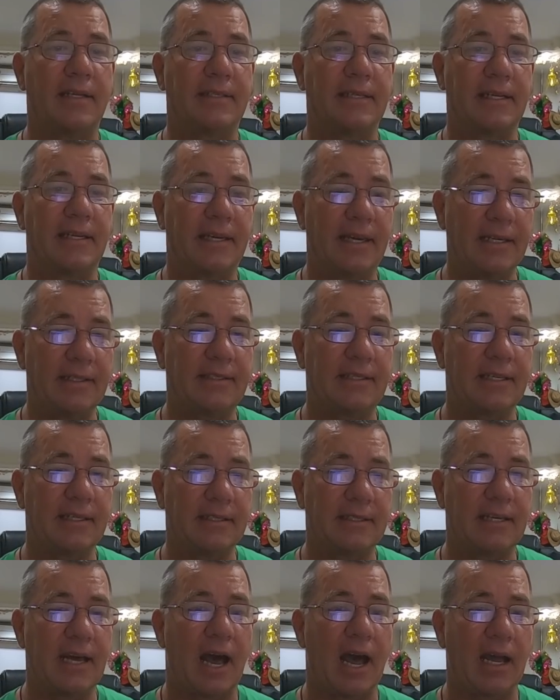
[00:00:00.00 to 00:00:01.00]
to get to
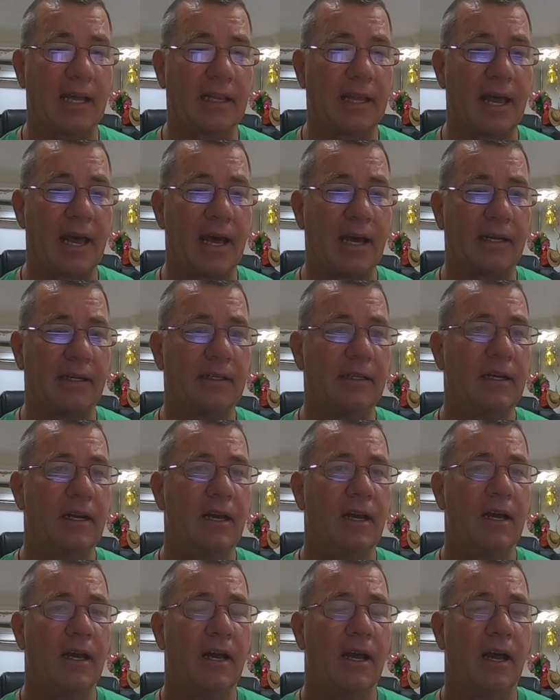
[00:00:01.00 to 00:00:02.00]
Thailand
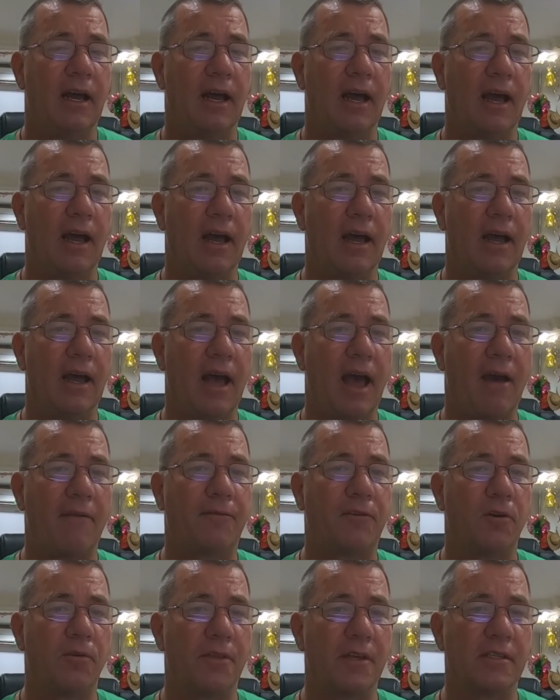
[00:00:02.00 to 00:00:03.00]

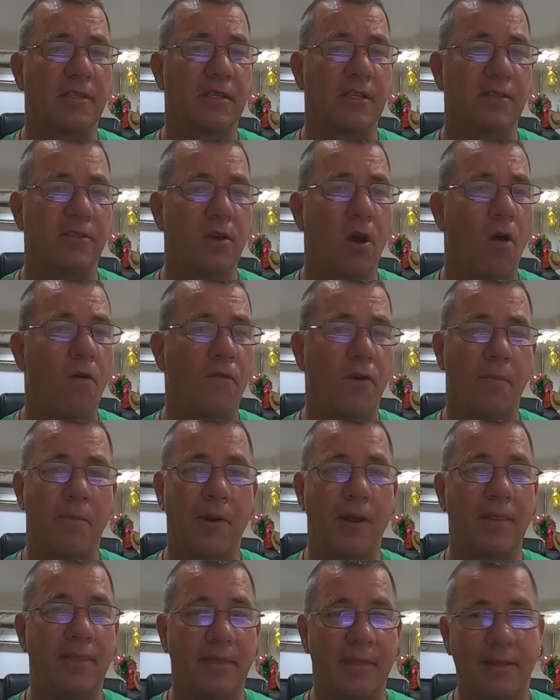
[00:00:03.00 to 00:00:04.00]
after this is over.
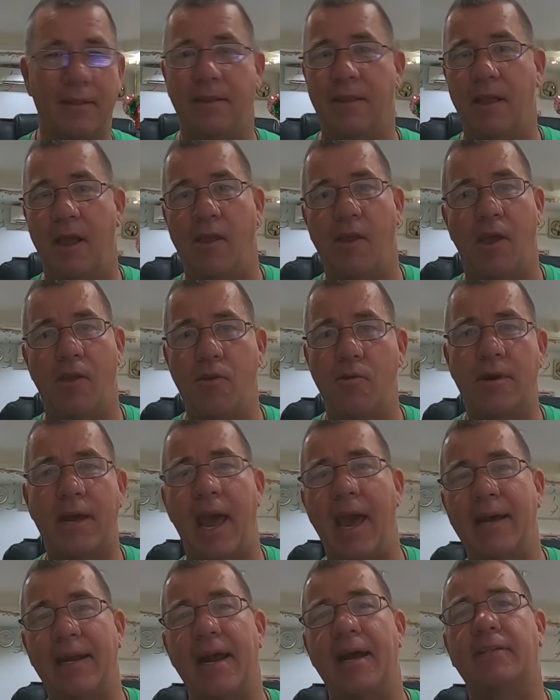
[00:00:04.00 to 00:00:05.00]
But you
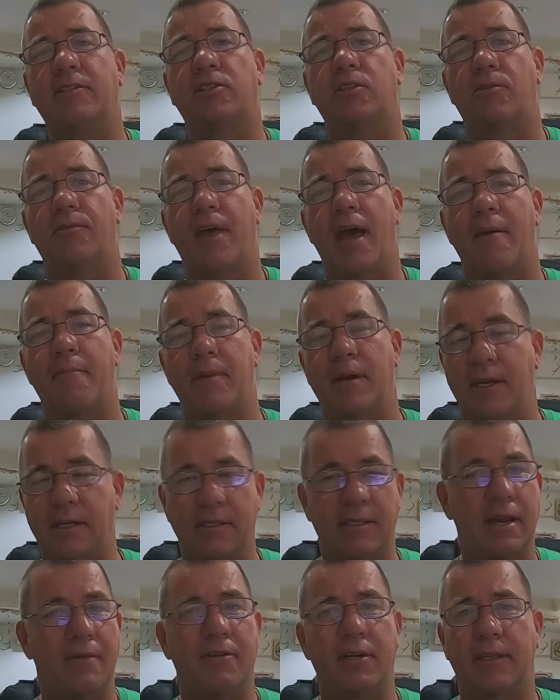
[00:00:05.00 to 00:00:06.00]
can't answer that
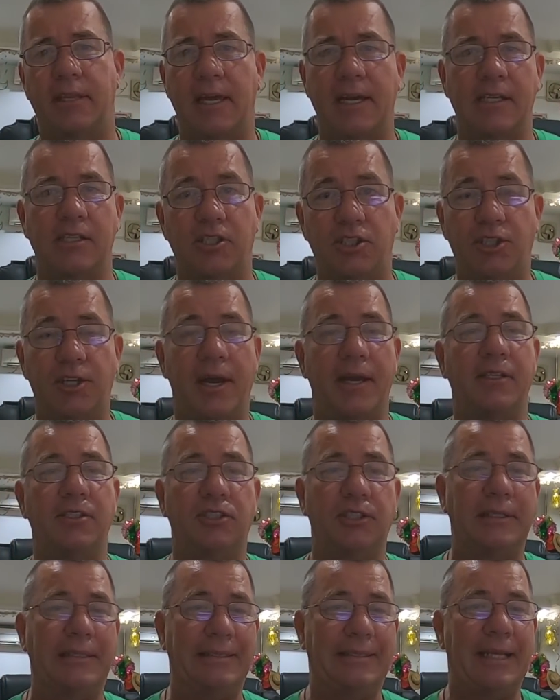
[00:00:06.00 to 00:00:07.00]
because everything is
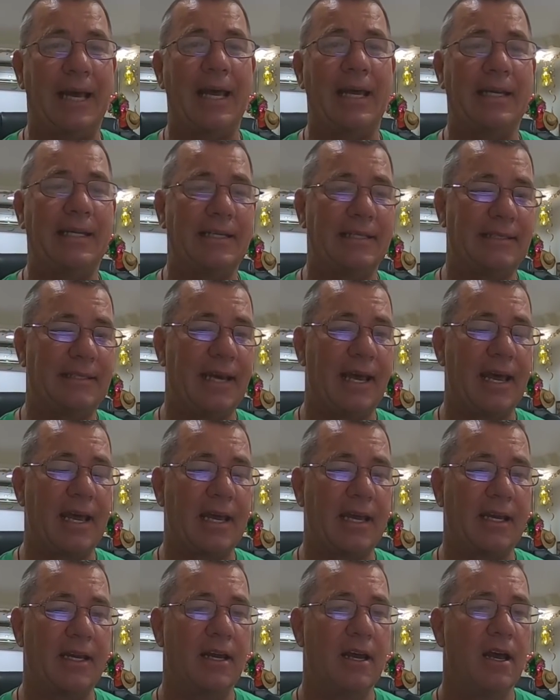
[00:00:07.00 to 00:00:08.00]
changing day to
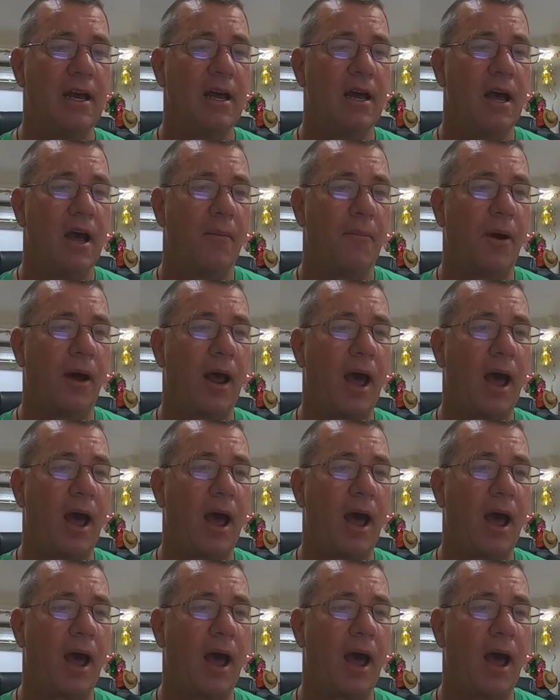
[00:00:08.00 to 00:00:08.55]
day. But